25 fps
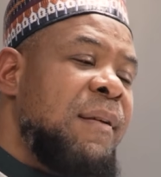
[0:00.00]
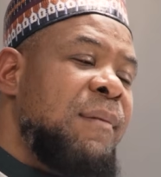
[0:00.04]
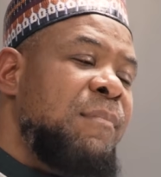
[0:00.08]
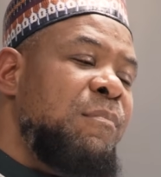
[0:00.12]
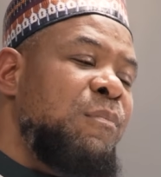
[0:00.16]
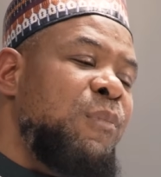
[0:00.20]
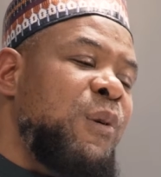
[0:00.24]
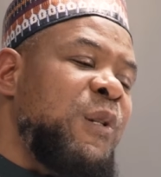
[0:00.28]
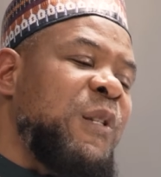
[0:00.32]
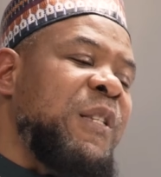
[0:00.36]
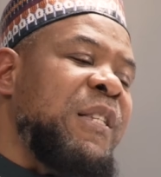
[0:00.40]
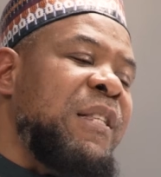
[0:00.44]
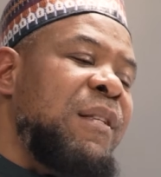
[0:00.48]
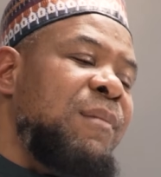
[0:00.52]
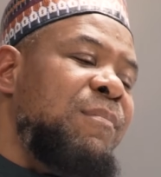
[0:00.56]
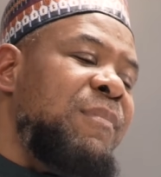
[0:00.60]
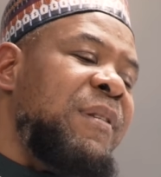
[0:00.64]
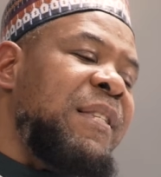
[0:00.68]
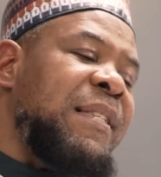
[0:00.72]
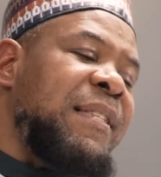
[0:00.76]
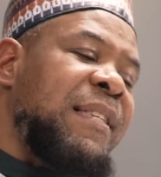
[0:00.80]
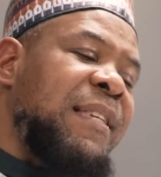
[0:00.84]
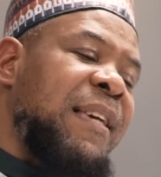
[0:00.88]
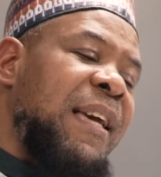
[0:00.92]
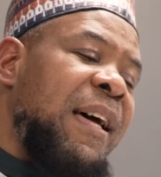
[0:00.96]
Muslim
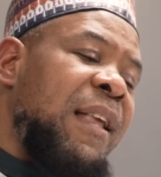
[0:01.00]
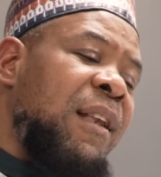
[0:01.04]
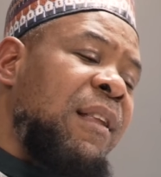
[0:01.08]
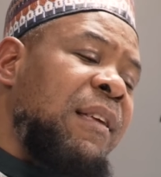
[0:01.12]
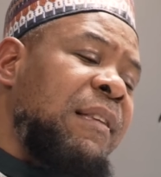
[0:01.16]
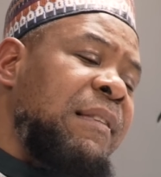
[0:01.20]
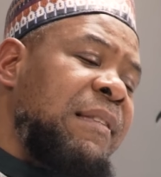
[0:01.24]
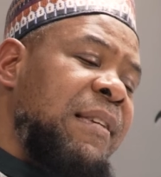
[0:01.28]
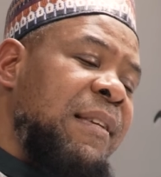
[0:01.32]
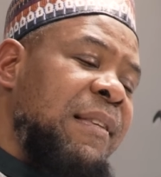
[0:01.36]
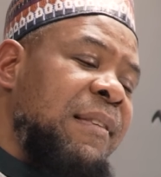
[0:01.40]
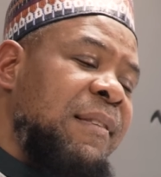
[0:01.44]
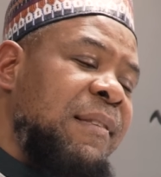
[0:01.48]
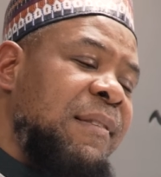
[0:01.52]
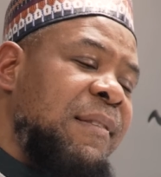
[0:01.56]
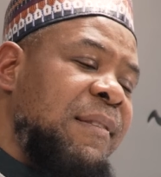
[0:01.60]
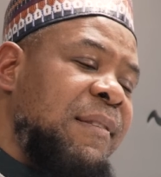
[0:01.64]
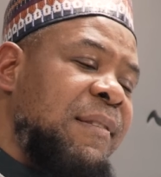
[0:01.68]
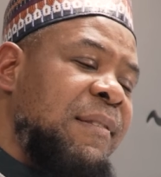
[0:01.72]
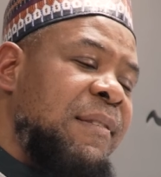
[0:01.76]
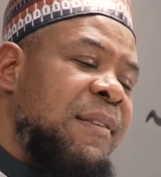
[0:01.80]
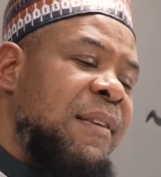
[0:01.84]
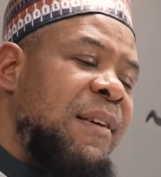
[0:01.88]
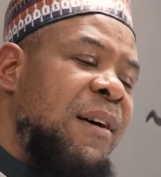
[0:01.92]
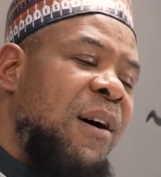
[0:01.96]

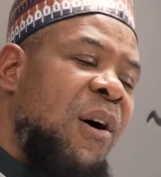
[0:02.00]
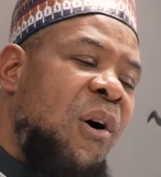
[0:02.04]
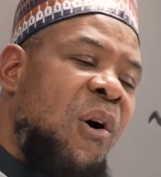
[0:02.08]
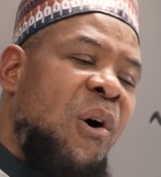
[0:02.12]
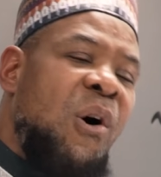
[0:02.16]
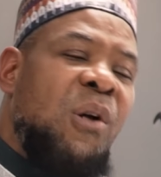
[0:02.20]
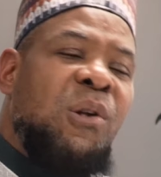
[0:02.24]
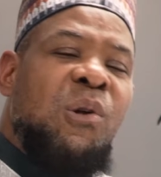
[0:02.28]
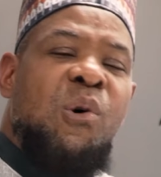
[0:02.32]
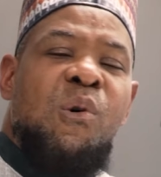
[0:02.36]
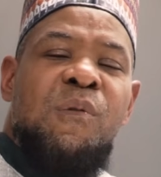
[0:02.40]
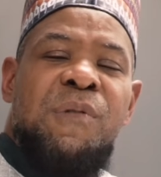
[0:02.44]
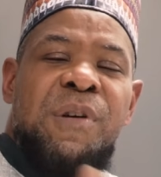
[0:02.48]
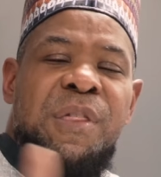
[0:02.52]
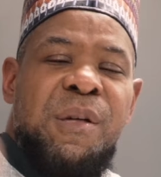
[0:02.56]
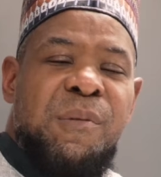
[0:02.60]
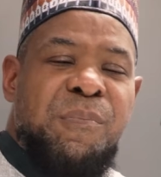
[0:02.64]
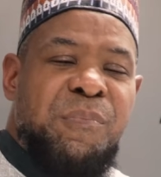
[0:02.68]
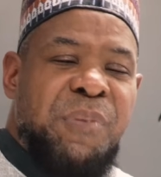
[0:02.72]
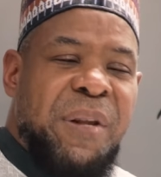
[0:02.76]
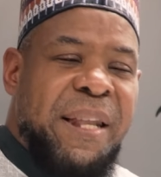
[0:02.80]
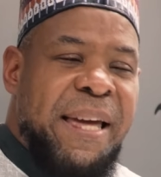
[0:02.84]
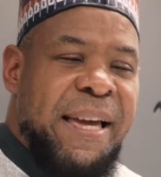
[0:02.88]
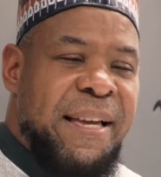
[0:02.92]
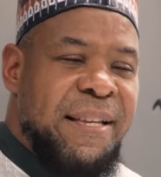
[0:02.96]
skeletons all over the
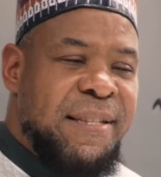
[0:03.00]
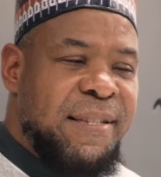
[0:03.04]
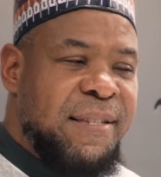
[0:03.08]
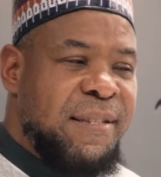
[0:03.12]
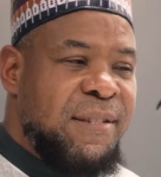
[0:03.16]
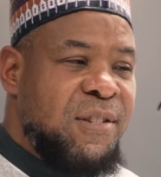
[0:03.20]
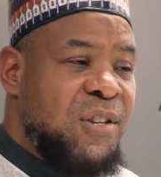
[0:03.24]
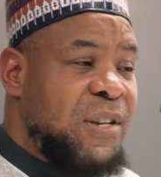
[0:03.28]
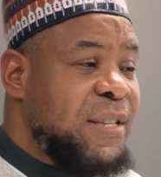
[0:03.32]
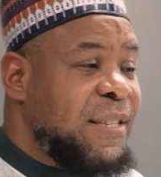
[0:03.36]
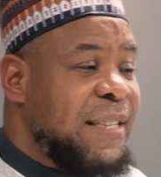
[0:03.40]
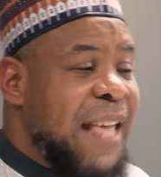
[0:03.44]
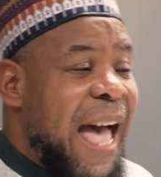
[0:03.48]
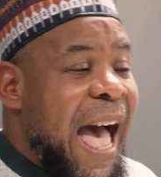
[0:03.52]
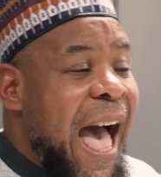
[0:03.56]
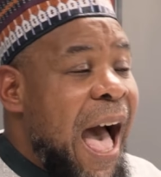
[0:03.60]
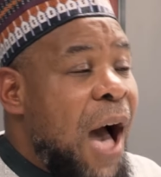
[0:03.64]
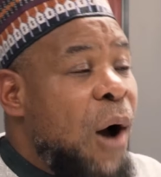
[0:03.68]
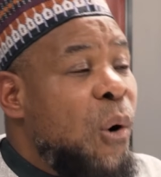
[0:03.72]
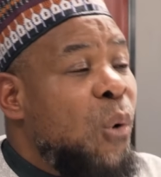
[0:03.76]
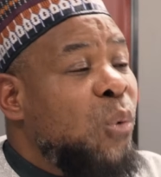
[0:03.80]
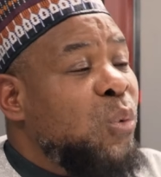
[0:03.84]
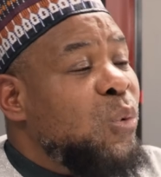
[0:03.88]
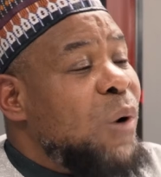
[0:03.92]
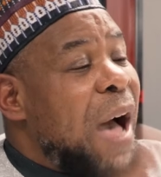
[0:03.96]
place, just
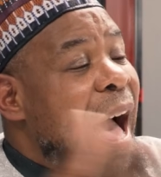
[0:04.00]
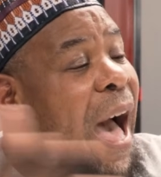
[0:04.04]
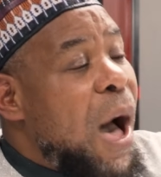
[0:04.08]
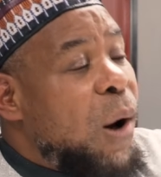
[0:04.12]
out,